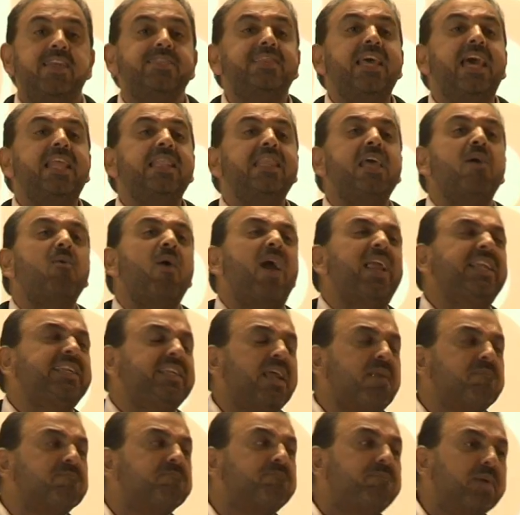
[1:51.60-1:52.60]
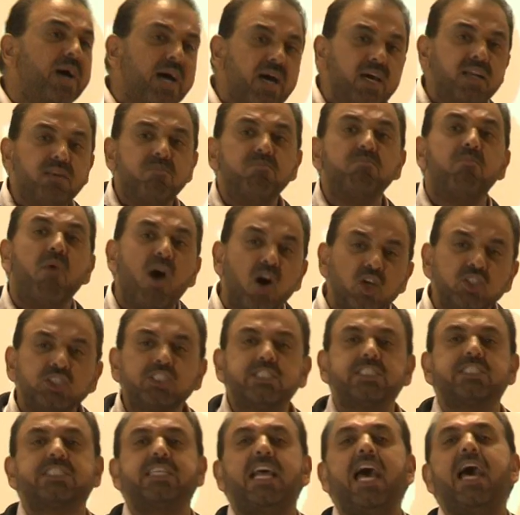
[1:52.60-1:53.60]
Then they went and burnt
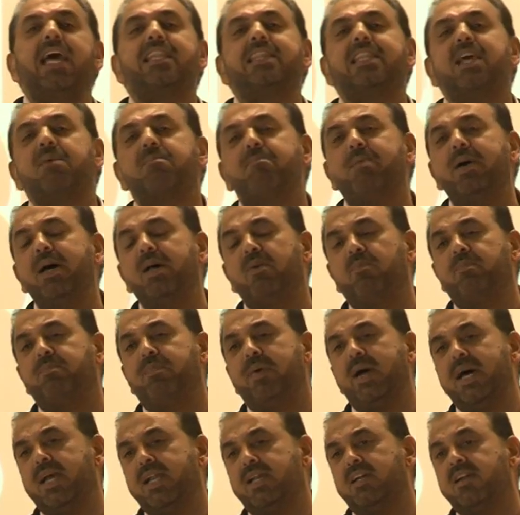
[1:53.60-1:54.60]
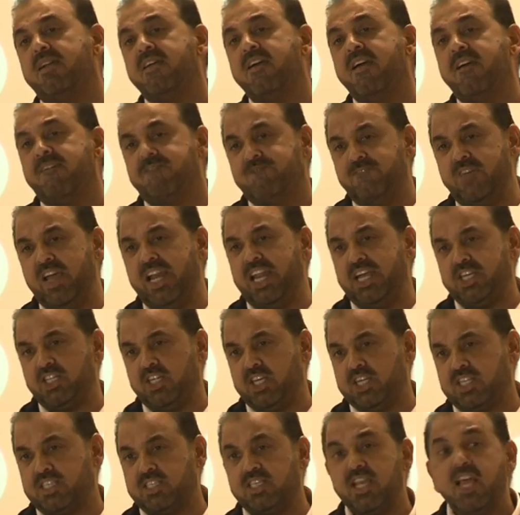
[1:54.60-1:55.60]
mosques and they burnt
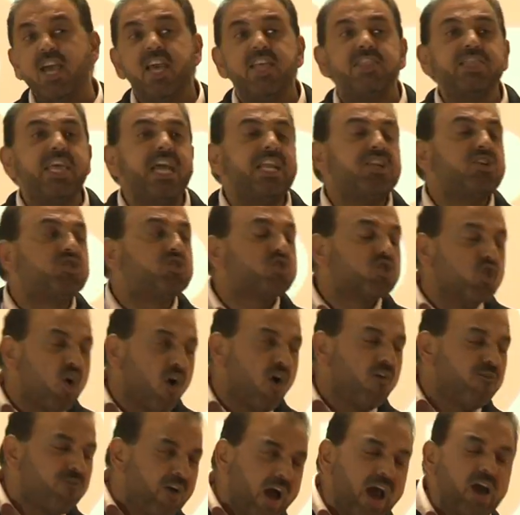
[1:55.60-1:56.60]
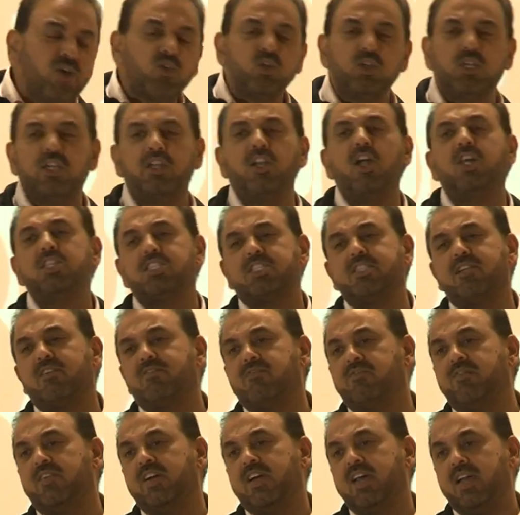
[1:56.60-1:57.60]
villages. They drove out lots
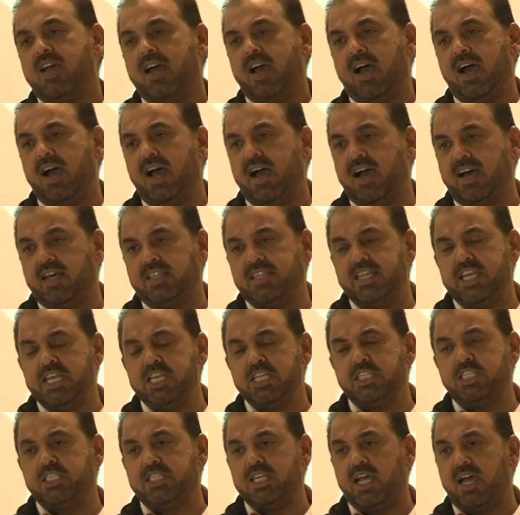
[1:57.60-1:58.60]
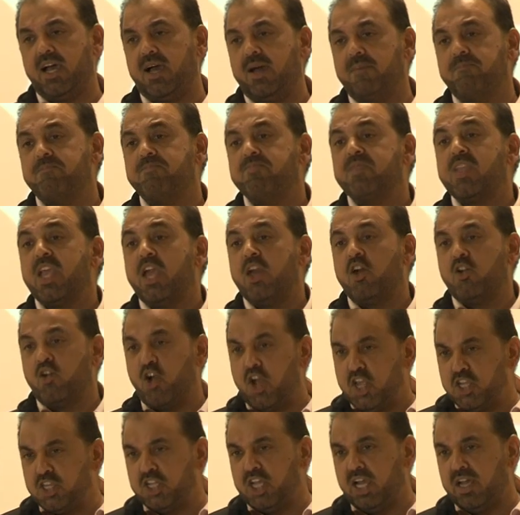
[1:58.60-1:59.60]
of these
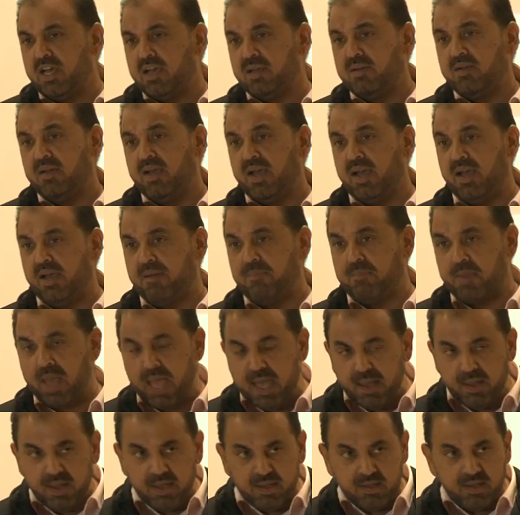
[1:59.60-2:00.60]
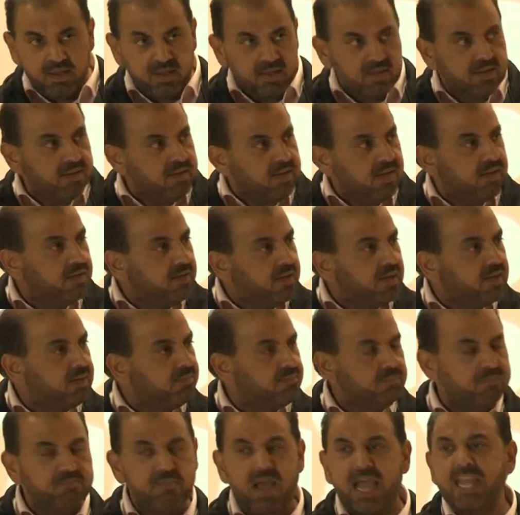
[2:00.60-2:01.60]
Rohingya
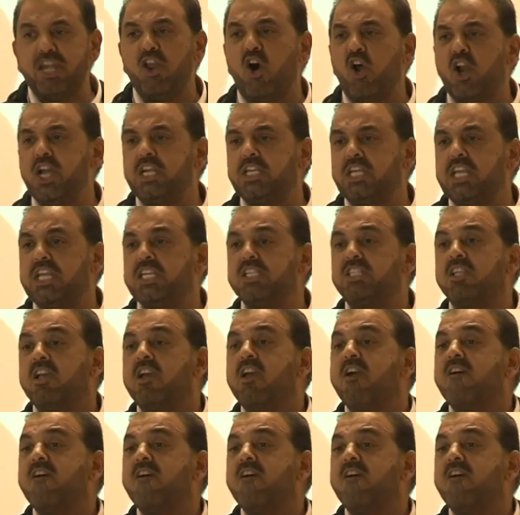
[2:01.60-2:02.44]
minorities